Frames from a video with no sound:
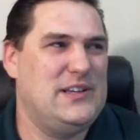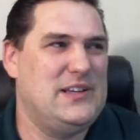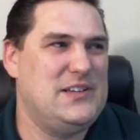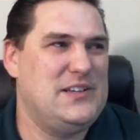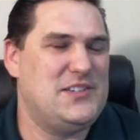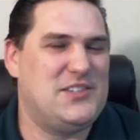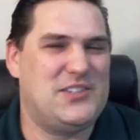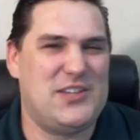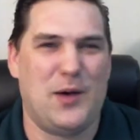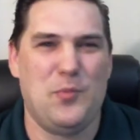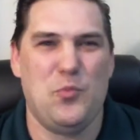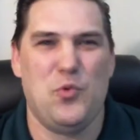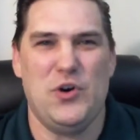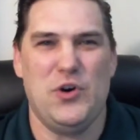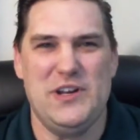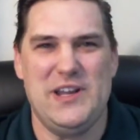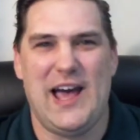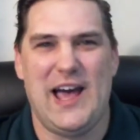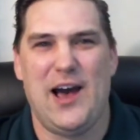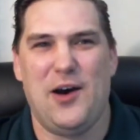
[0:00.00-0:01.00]

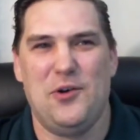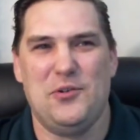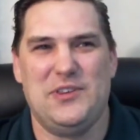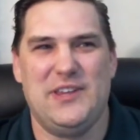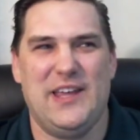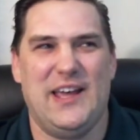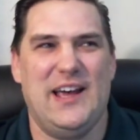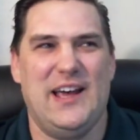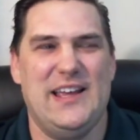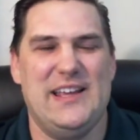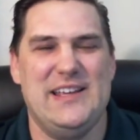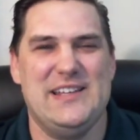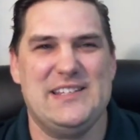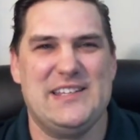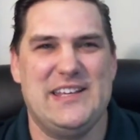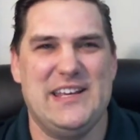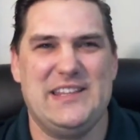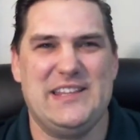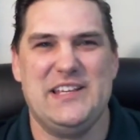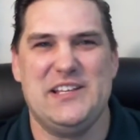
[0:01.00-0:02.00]
someone out there is
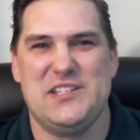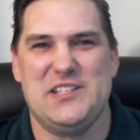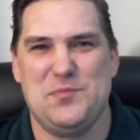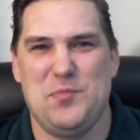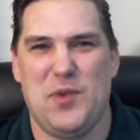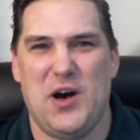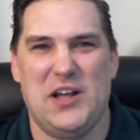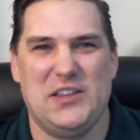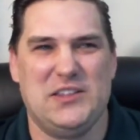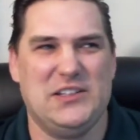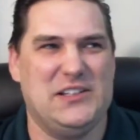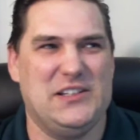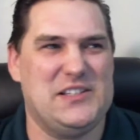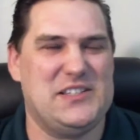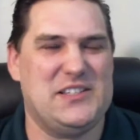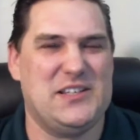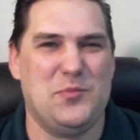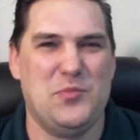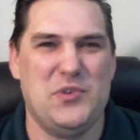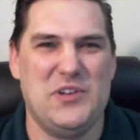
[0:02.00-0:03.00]
getting smarter.
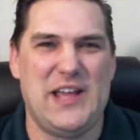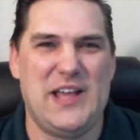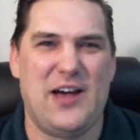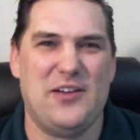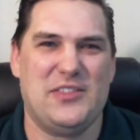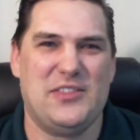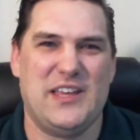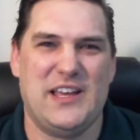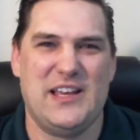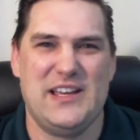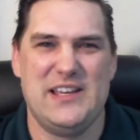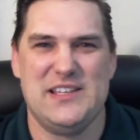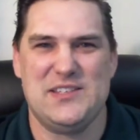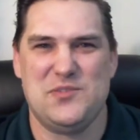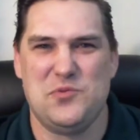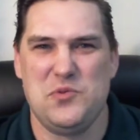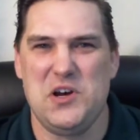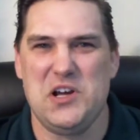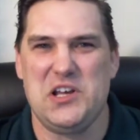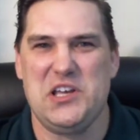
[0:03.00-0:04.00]
Someone out there
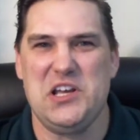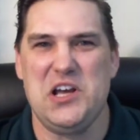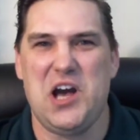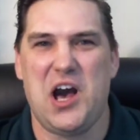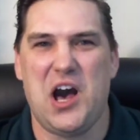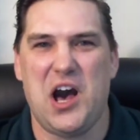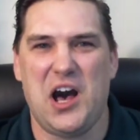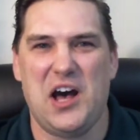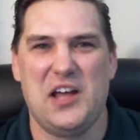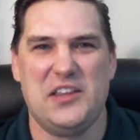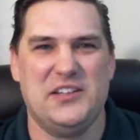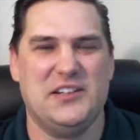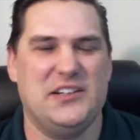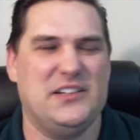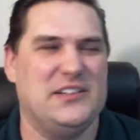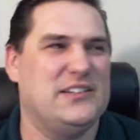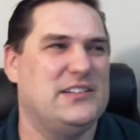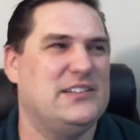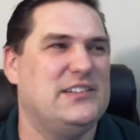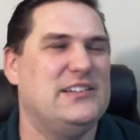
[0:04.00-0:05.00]
is working harder.